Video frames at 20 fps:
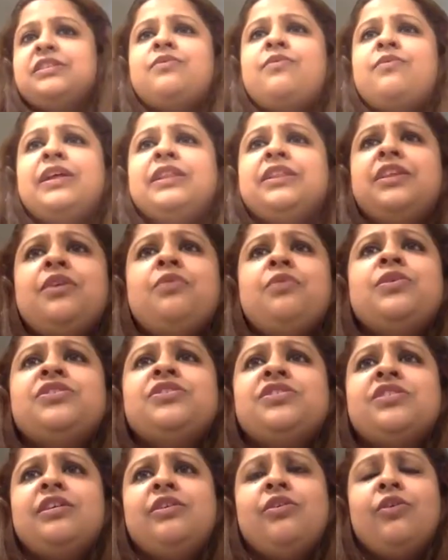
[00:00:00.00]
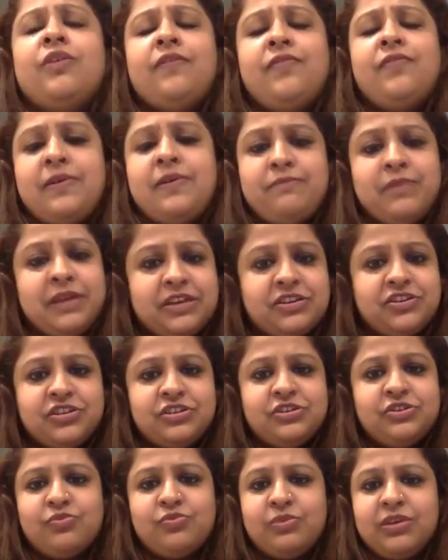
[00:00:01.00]
And the one thing which a lot of them
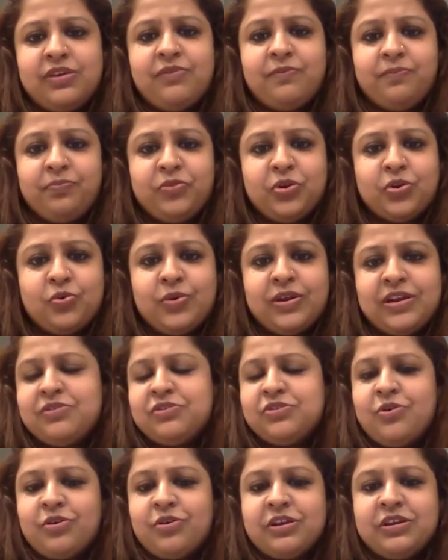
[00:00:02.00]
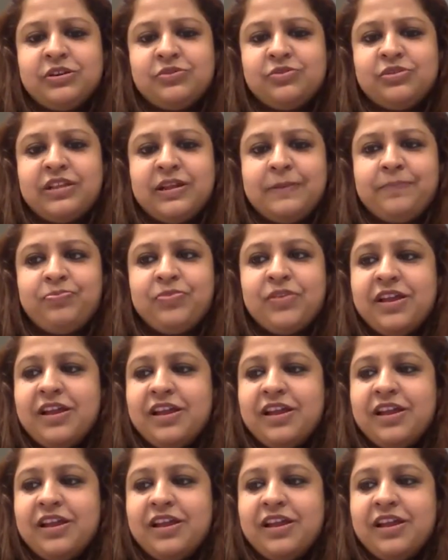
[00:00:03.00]
mentioned to me, you know, when I was talking to them,